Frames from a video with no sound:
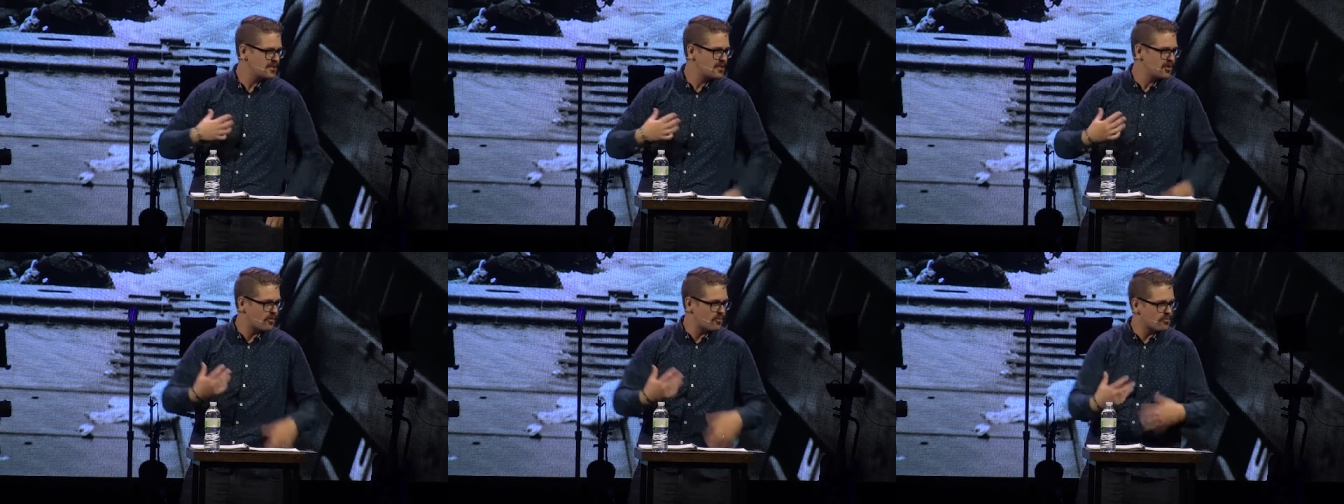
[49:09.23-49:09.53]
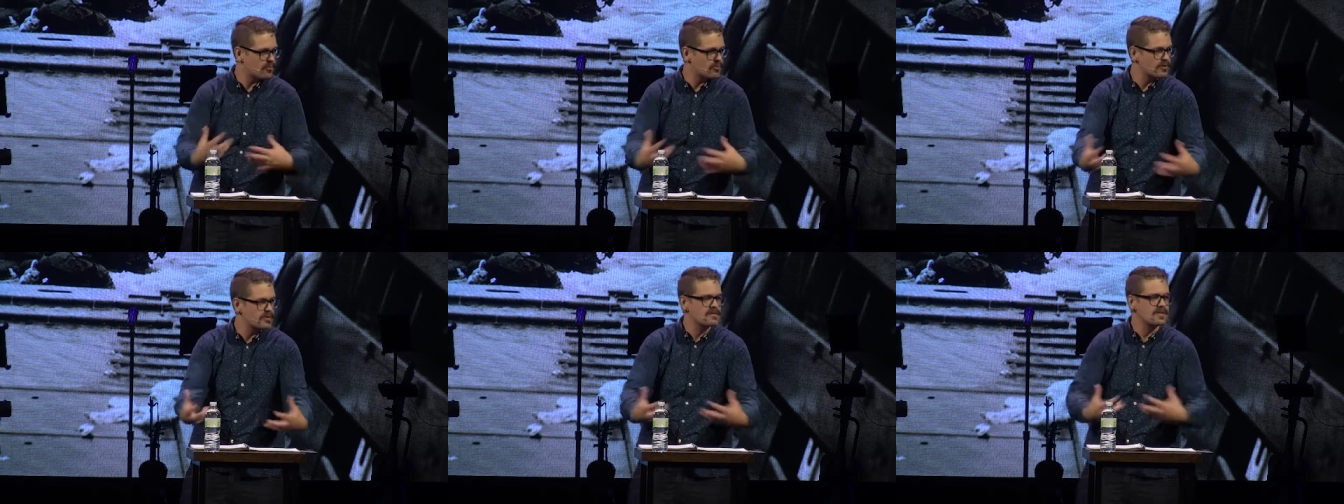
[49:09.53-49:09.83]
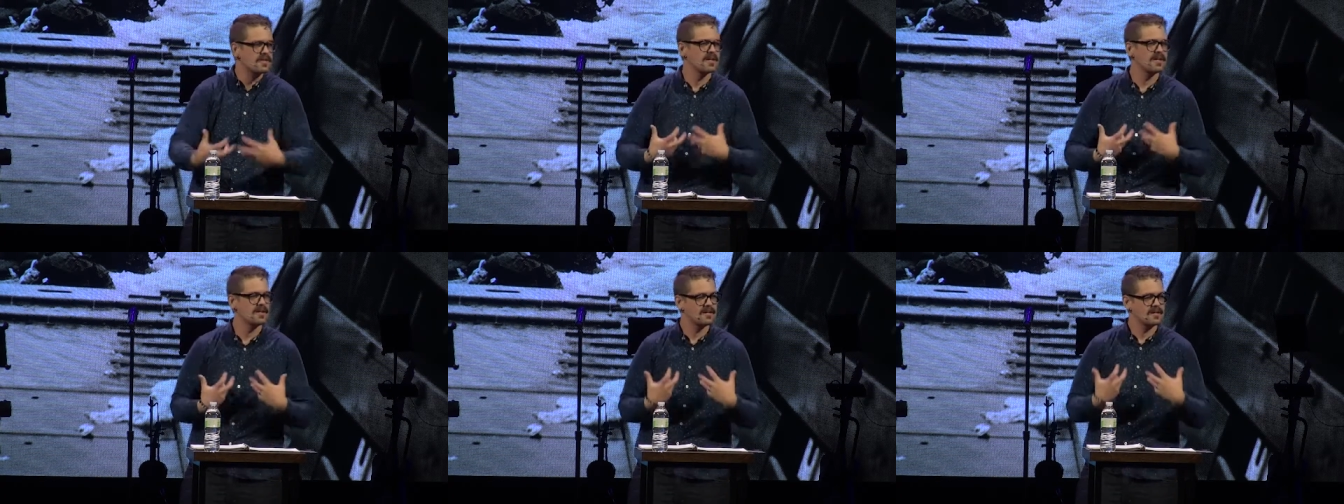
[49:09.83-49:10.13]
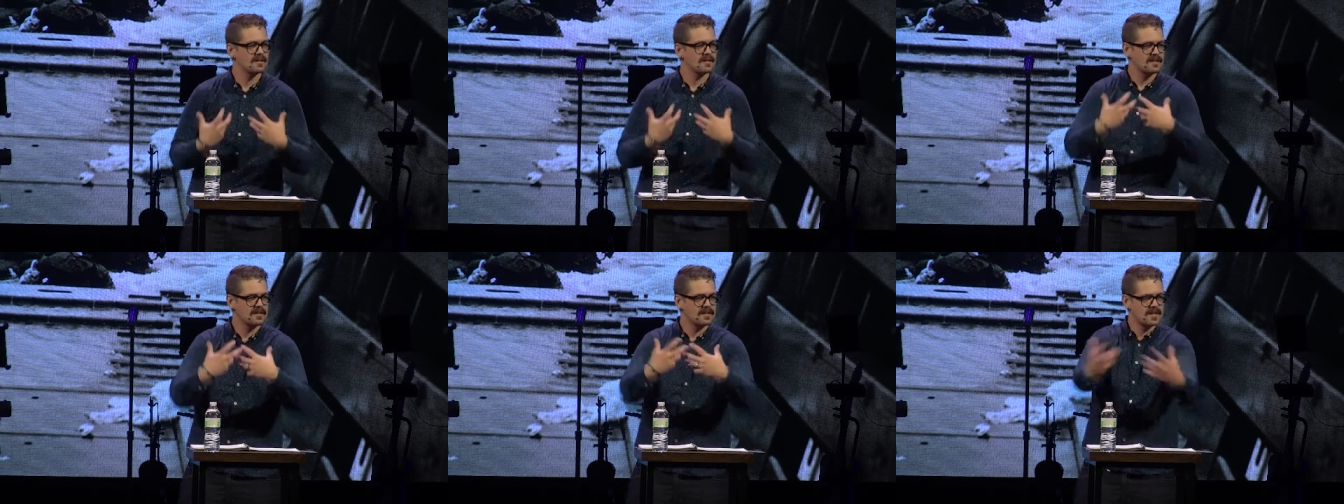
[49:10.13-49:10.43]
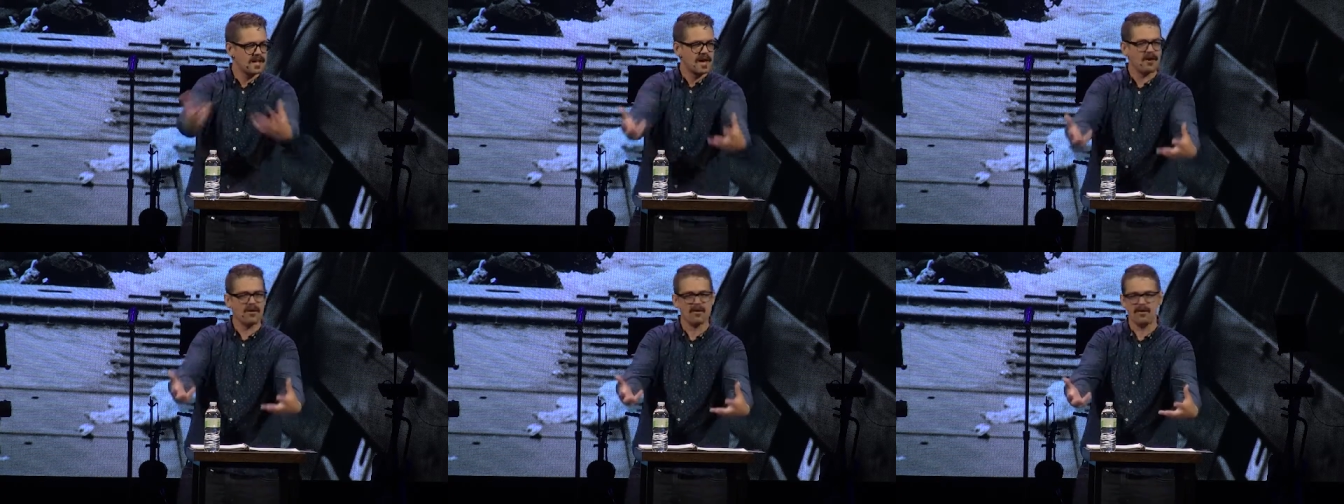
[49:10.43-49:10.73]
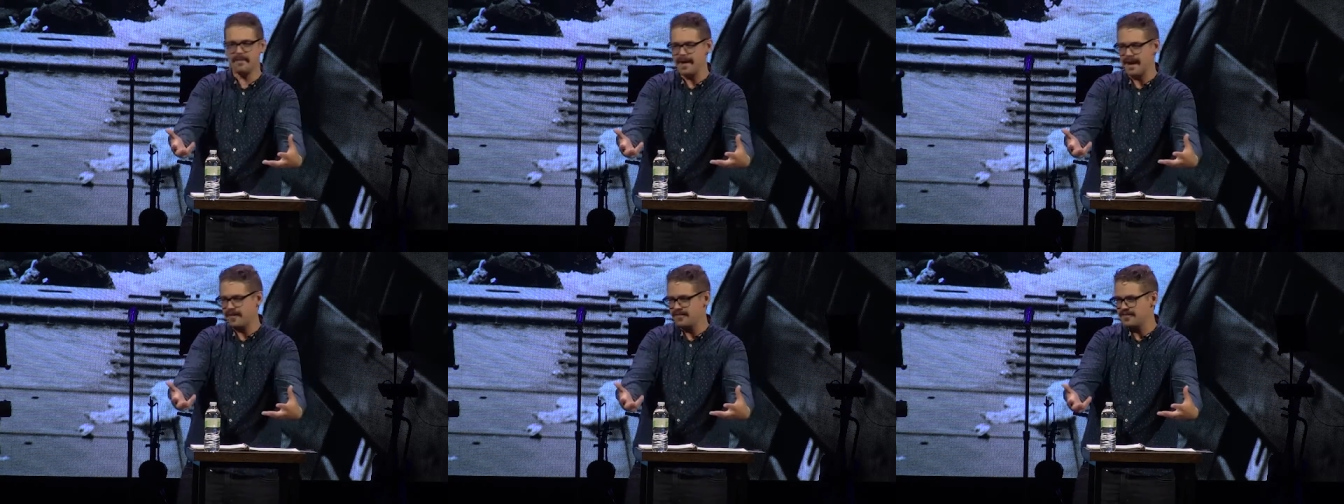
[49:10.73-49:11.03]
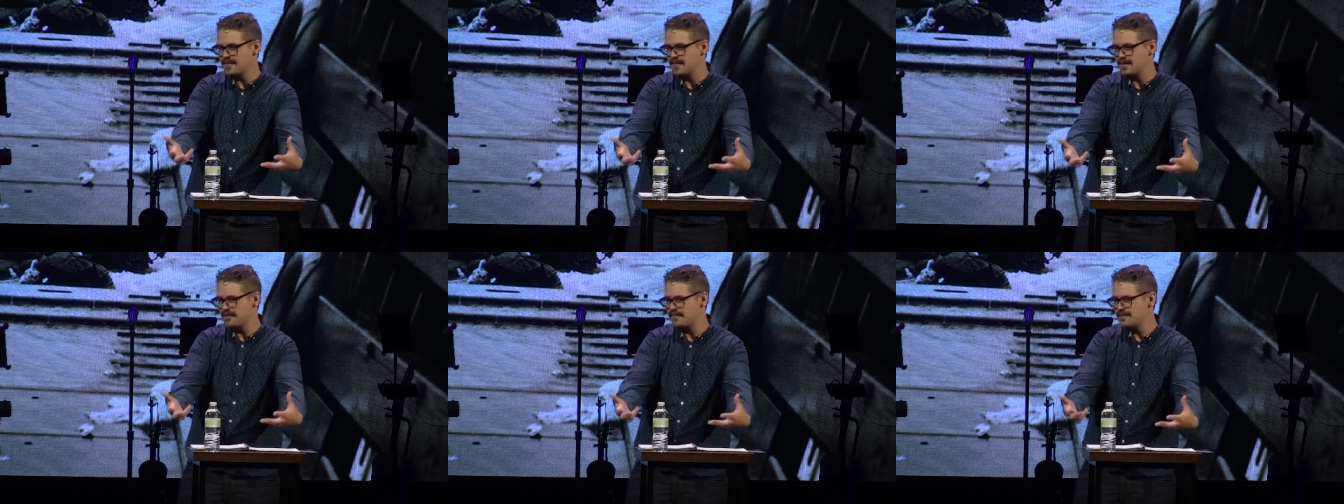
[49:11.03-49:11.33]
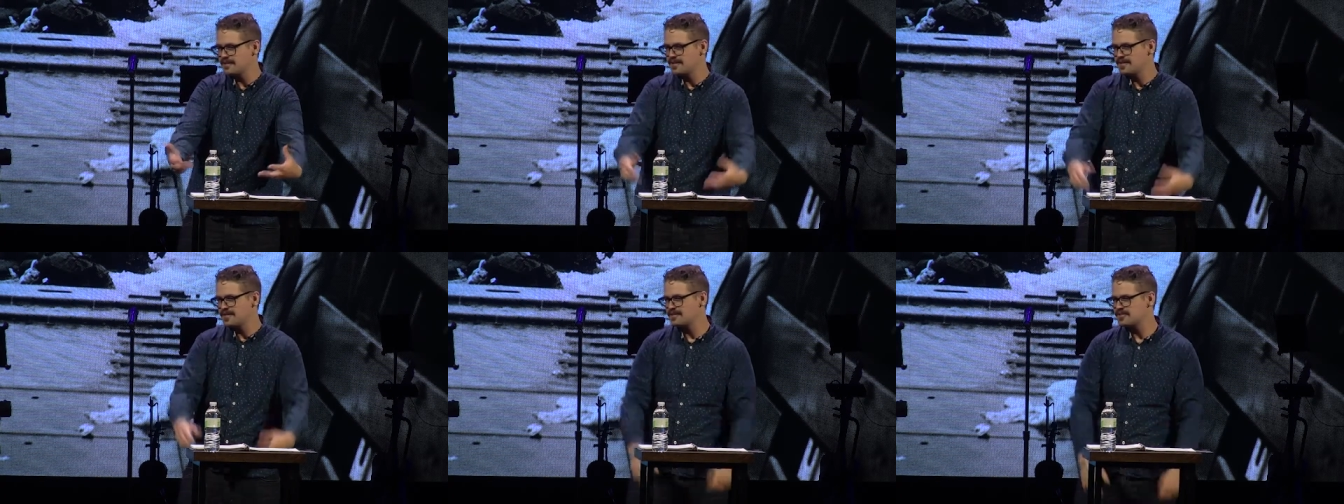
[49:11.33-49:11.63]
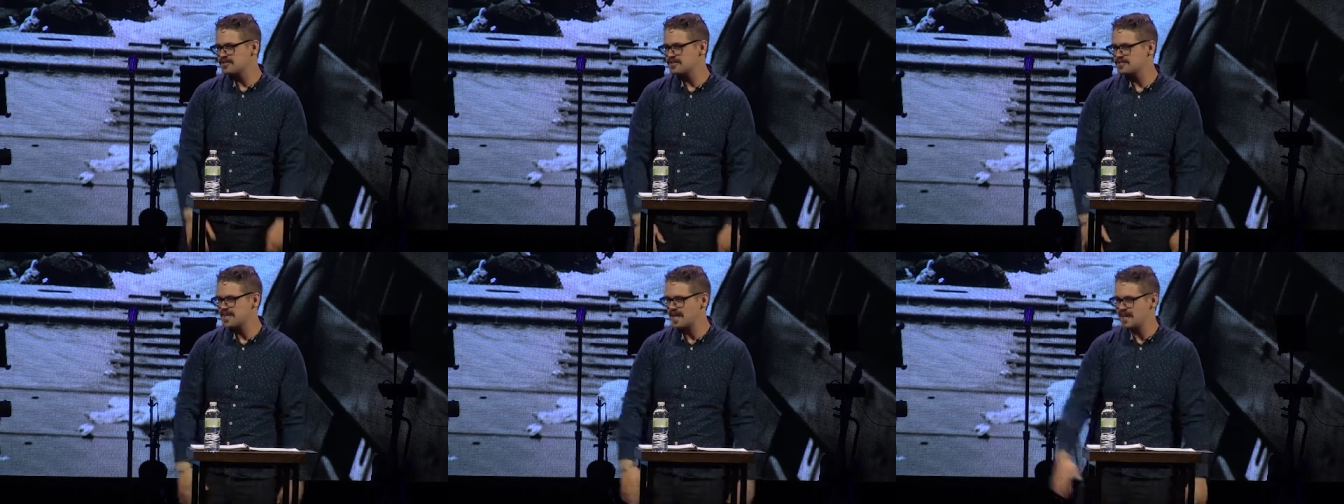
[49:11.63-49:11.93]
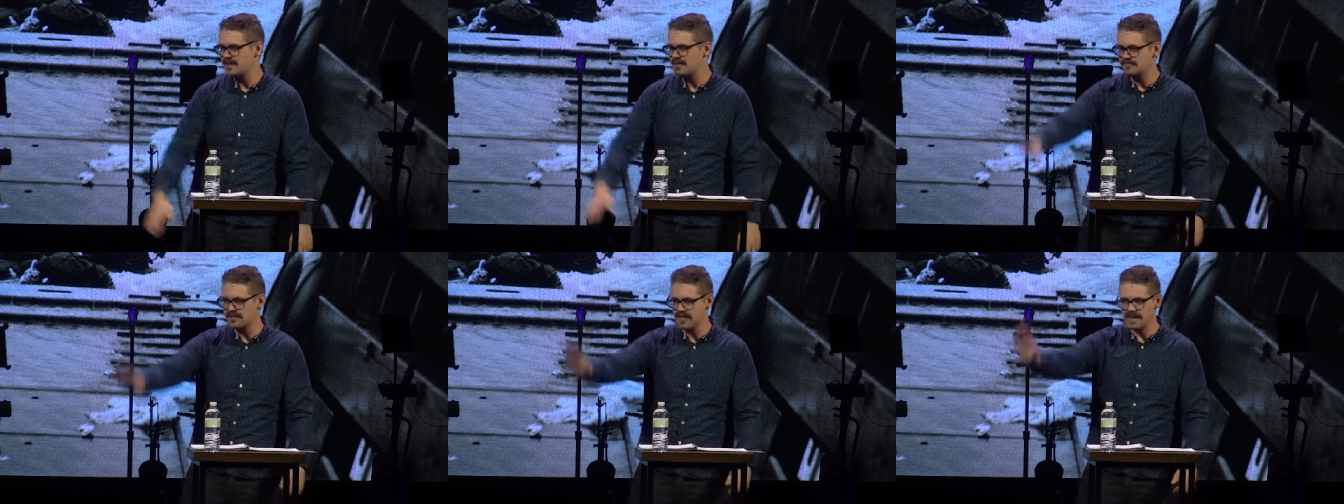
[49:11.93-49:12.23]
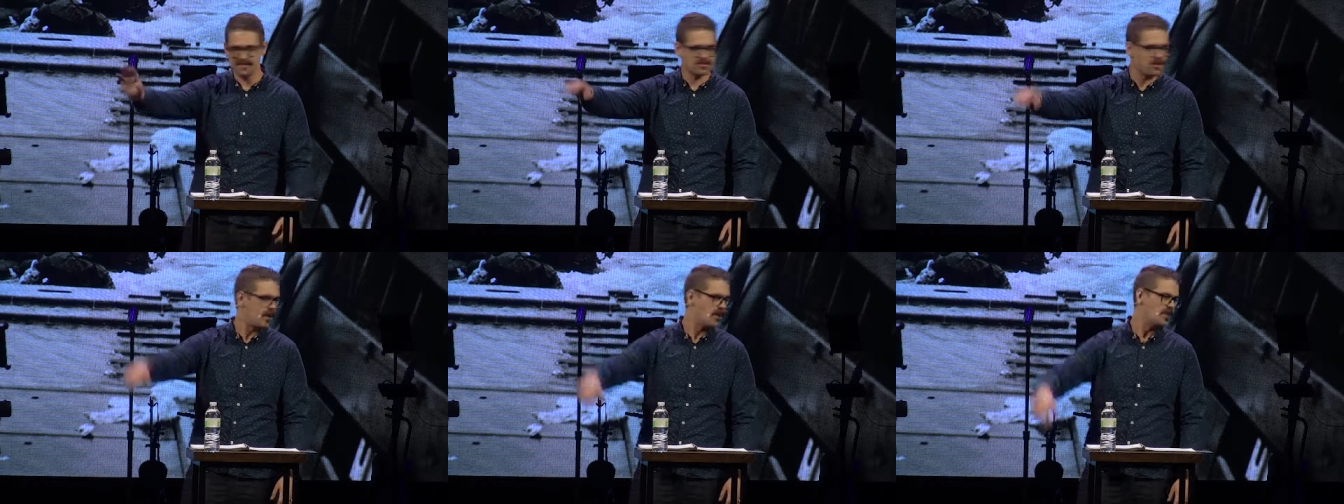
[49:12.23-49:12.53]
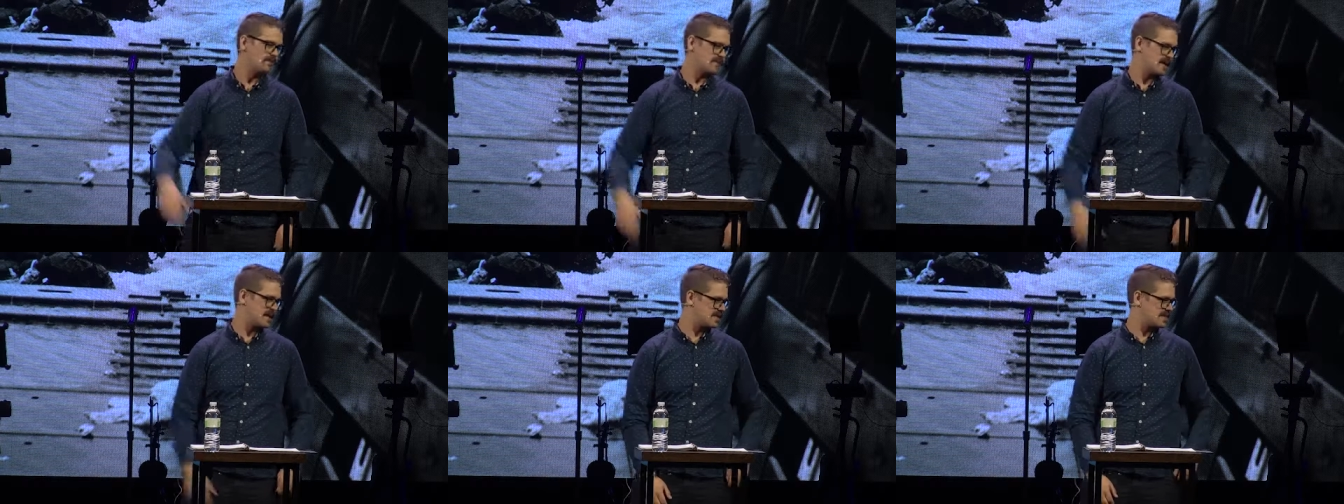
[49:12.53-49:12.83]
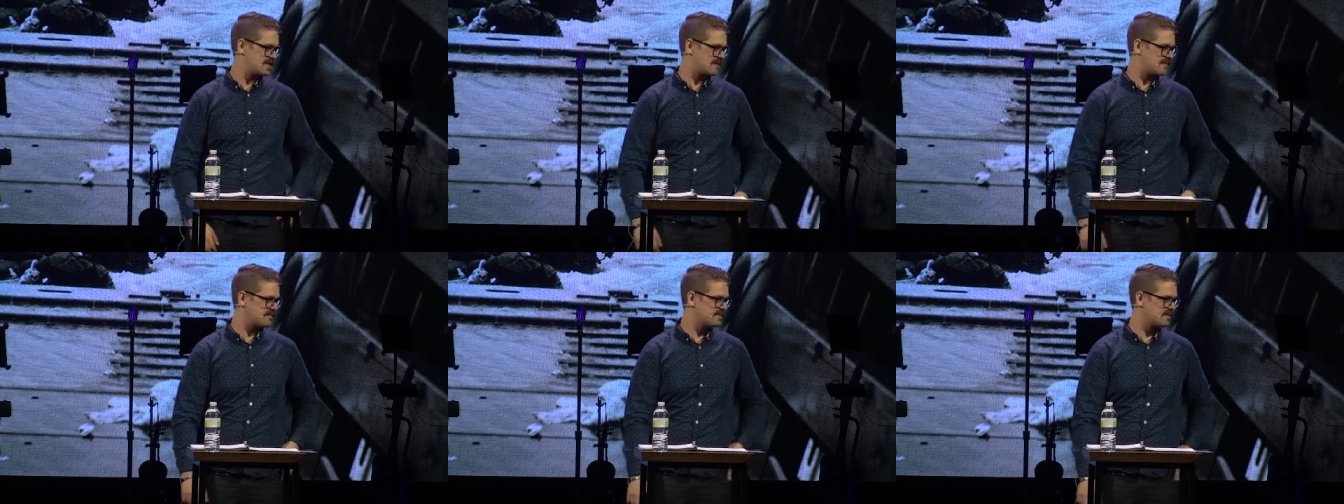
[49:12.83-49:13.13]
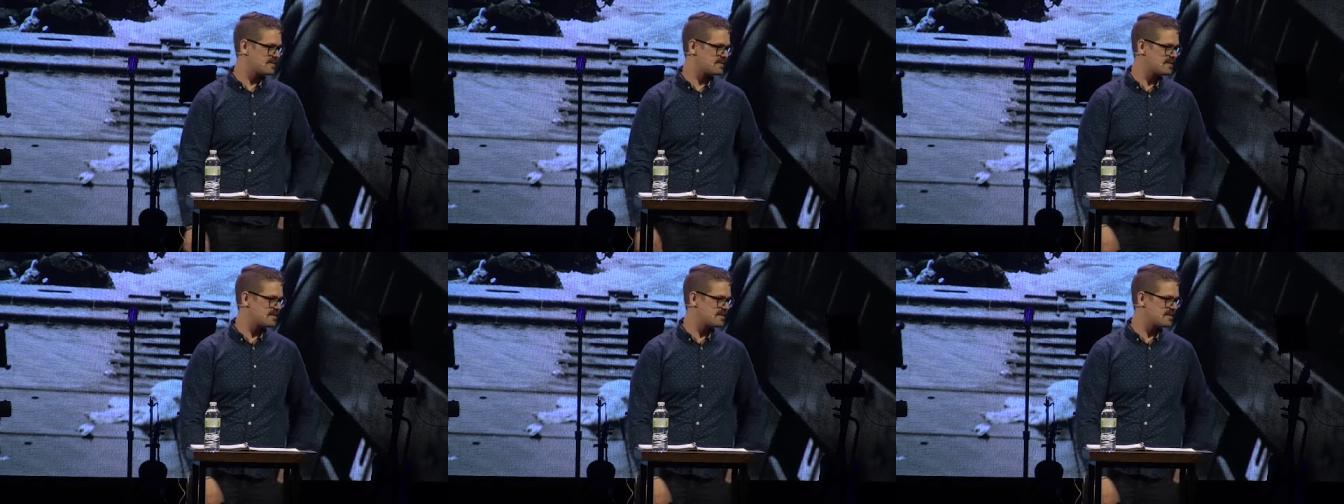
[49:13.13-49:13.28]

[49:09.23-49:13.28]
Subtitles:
You don't really care about them. You just kind of like tolerate them.